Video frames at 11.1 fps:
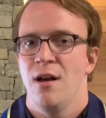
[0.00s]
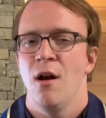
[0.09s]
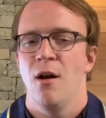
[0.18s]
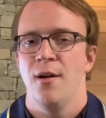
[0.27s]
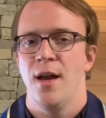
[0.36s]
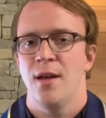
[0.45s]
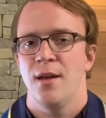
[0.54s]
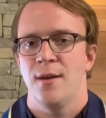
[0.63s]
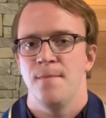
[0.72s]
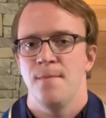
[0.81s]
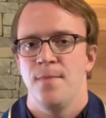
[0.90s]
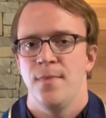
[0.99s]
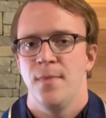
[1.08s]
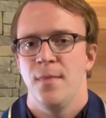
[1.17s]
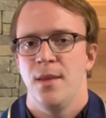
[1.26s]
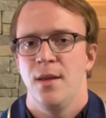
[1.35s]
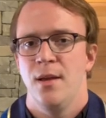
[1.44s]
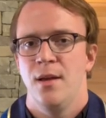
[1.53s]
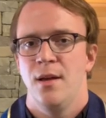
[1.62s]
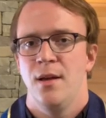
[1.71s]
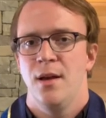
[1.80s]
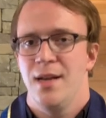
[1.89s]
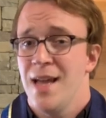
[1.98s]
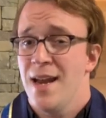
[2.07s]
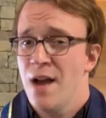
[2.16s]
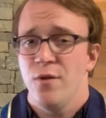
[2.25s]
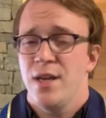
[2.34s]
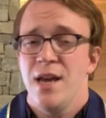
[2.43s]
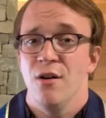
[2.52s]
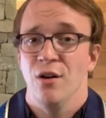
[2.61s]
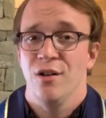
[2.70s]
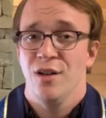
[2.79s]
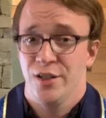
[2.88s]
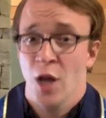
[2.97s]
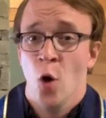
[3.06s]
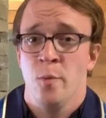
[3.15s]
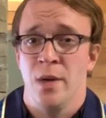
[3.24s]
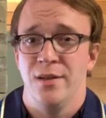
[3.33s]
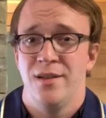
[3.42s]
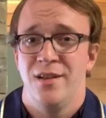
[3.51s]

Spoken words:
and heartache. And yet every year, atonement.